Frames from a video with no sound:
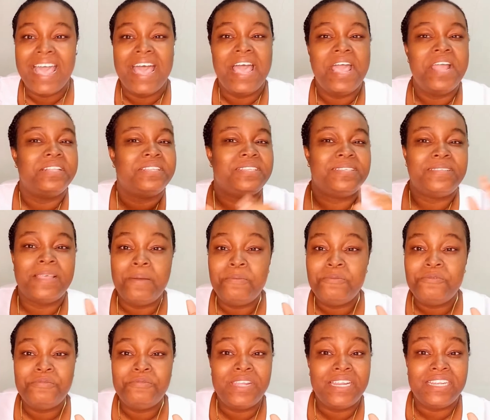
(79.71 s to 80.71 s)
and
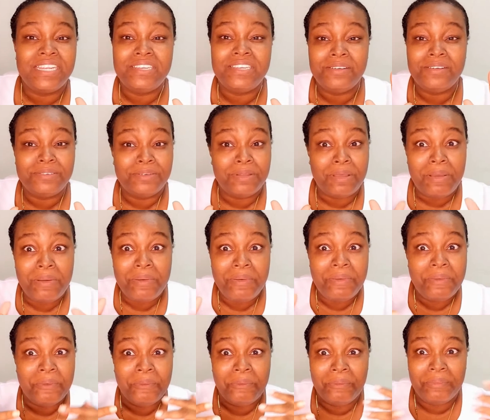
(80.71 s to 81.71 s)
some really don't know
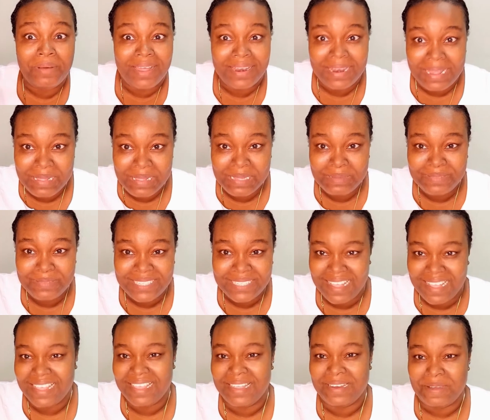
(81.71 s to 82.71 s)
what I'm
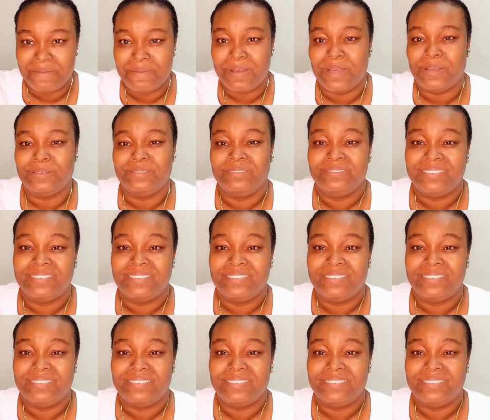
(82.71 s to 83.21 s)
talking about,